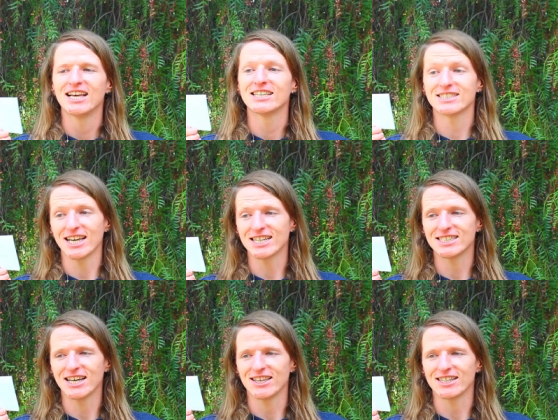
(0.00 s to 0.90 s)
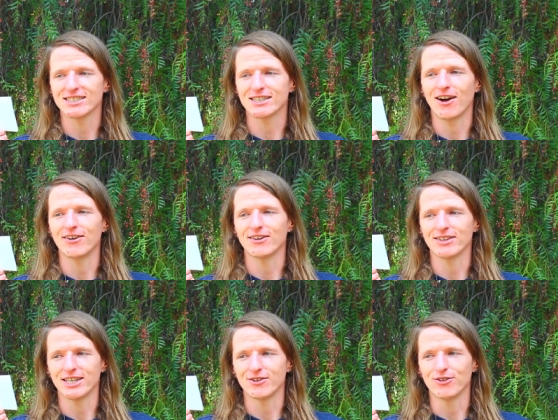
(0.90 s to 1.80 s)
"Psychedelics are
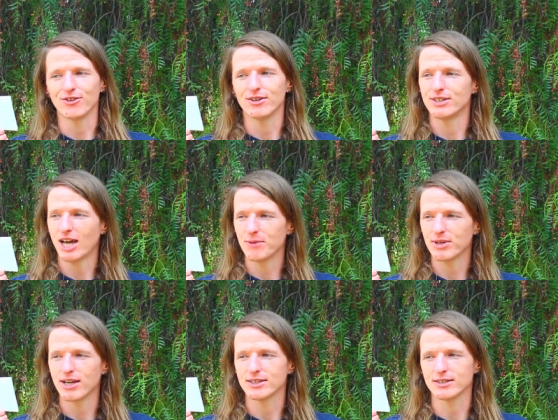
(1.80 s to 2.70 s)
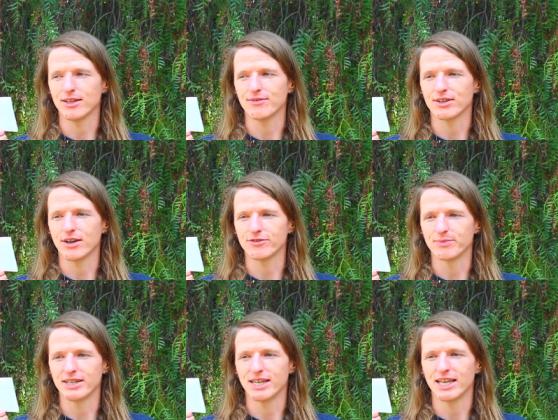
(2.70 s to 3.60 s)
illegal, not because a loving
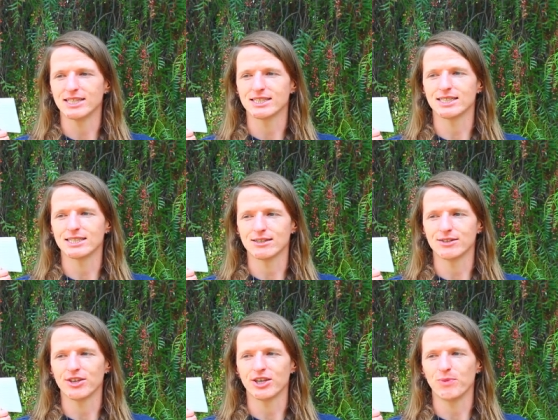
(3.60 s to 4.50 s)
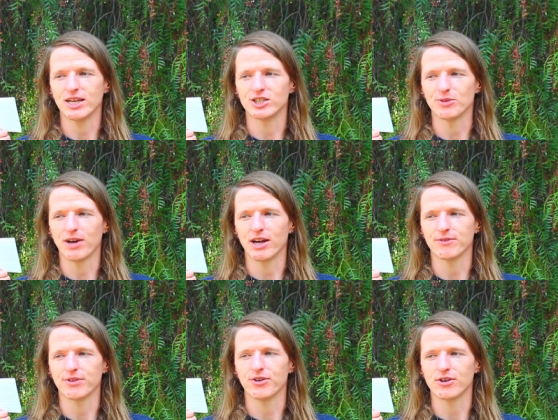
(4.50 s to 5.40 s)
government is concerned that you may jump out of
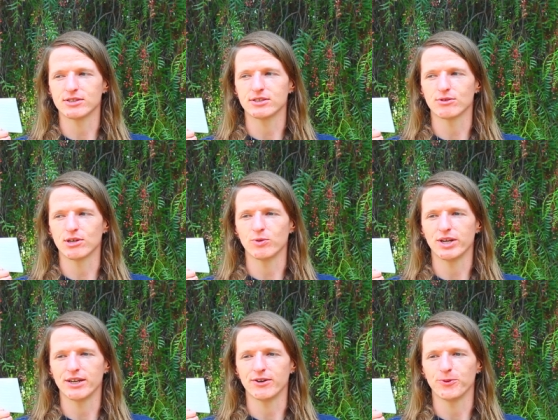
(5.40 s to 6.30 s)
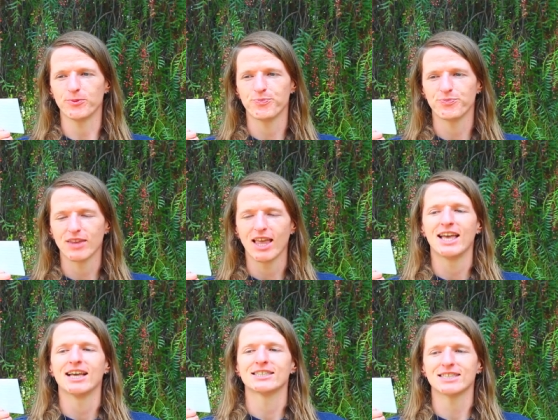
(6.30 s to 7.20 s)
a third-story window.
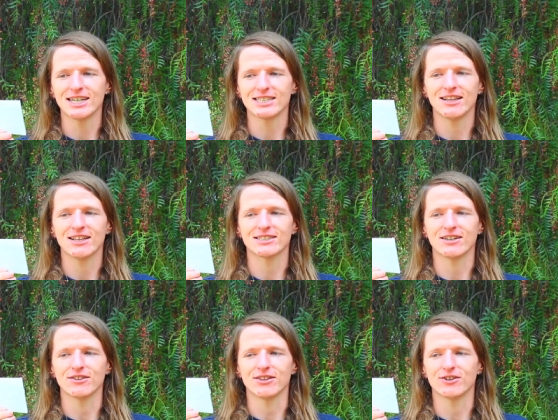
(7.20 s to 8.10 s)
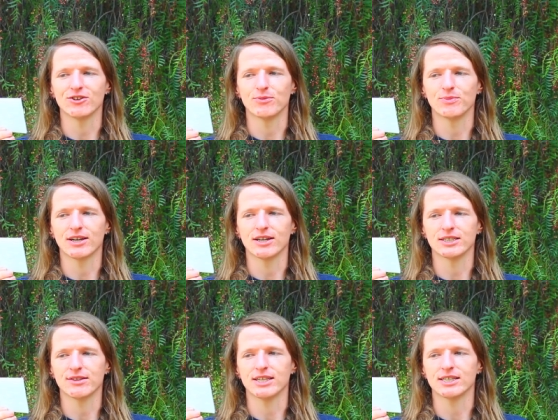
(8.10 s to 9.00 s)
Psychedelics are illegal
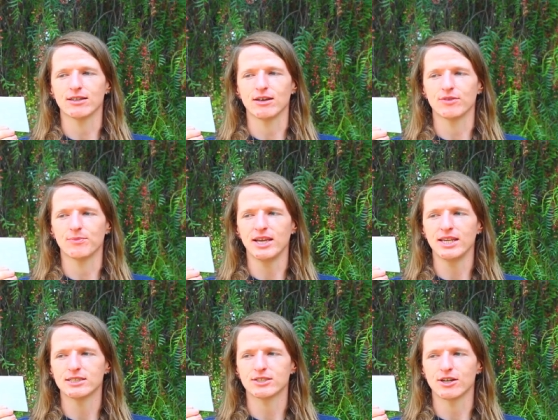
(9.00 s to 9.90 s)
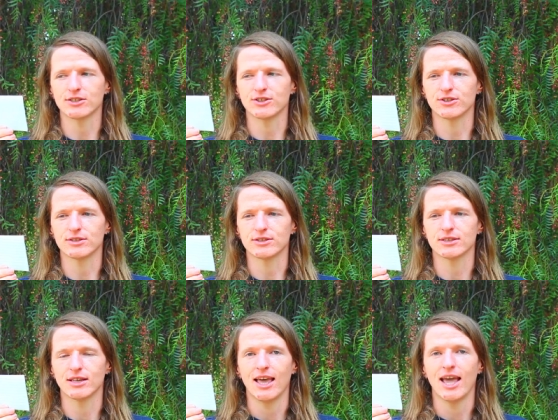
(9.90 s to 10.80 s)
because they dissolve opinion
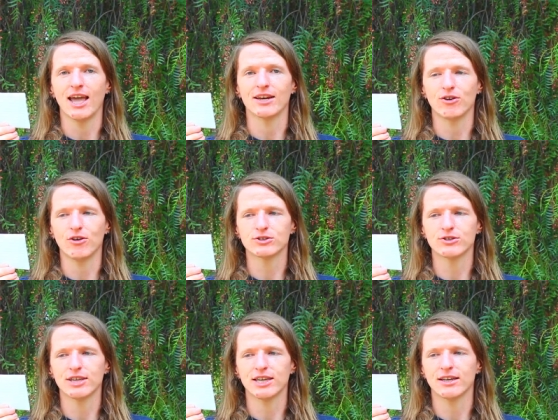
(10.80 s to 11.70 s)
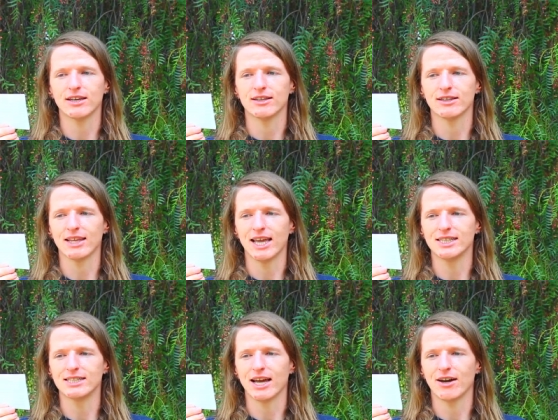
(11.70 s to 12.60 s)
structures and culturally
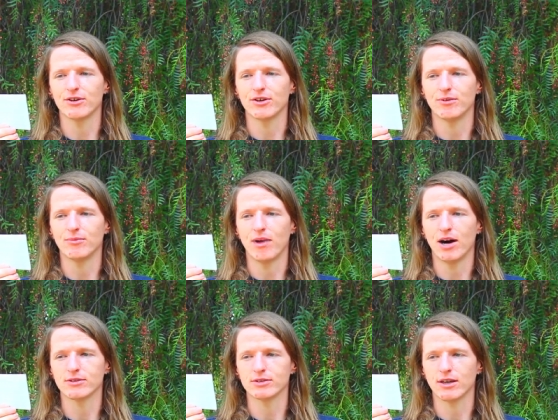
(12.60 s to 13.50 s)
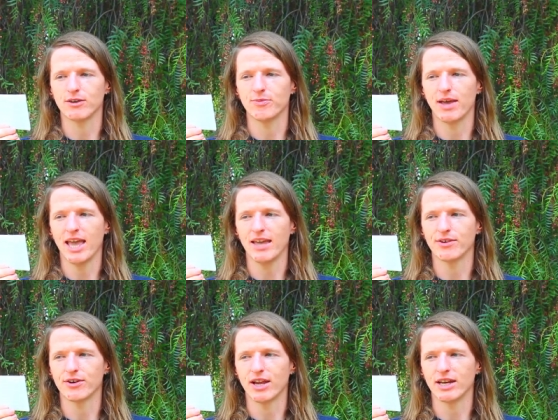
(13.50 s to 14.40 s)
laid down models of
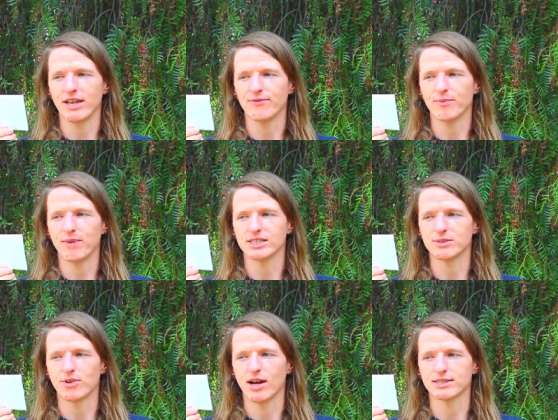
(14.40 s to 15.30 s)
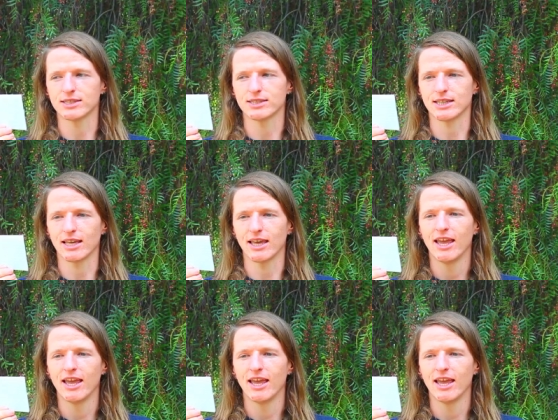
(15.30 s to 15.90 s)
behavior and information processing.